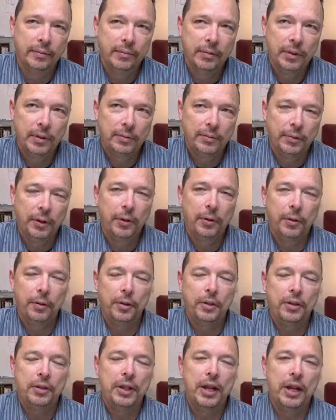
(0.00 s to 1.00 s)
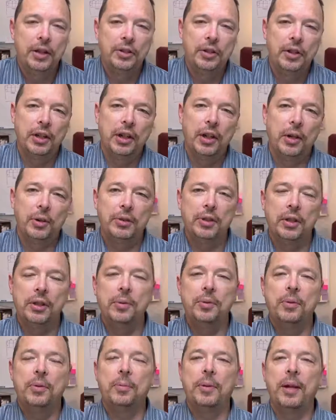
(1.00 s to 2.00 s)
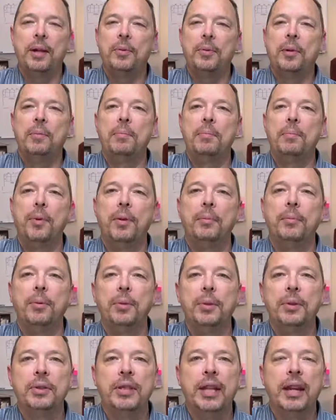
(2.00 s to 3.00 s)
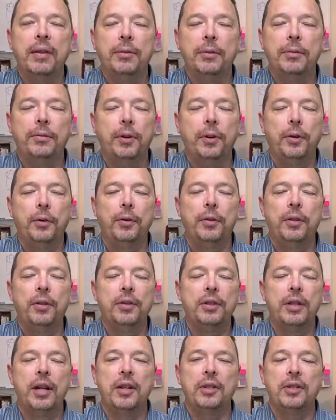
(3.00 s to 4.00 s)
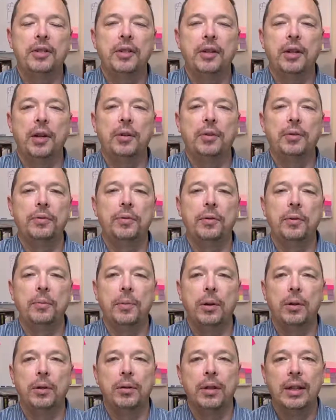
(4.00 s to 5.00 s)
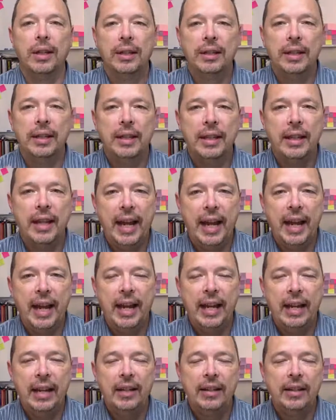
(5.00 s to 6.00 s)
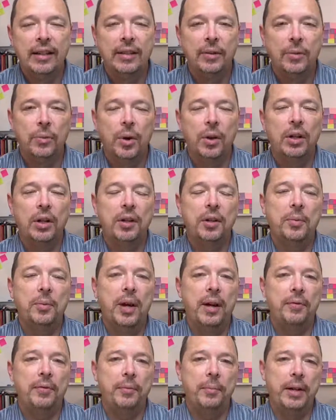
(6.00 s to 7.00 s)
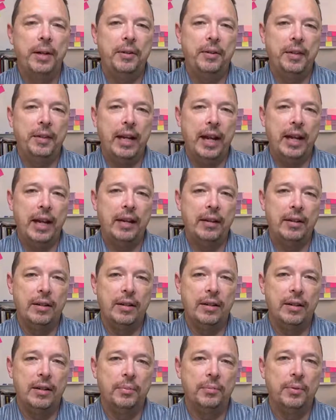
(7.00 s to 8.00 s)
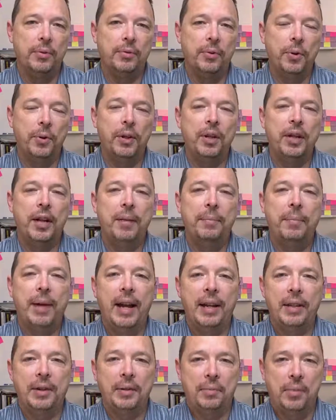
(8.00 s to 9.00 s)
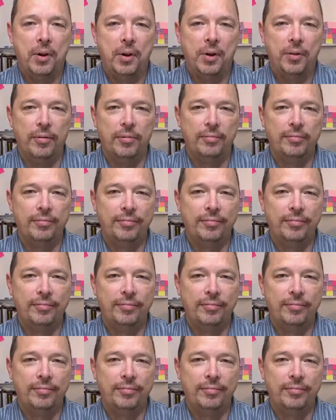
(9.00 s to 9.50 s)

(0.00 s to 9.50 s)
the further discussion of goals. I do want to make one point, but we'll save a further discussion of goals for tomorrow. Today, walking away from here today, before you come back tomorrow,